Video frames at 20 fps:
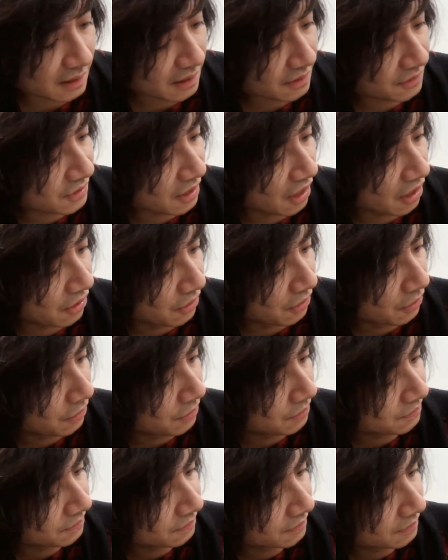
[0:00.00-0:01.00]

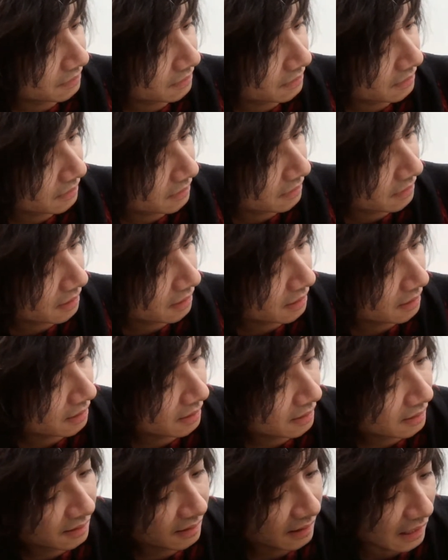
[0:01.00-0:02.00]
So
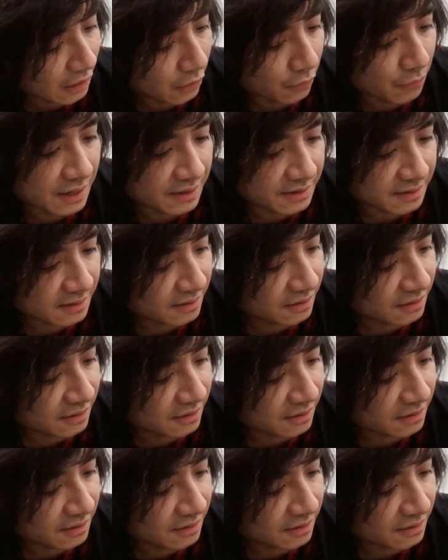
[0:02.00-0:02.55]
anyways,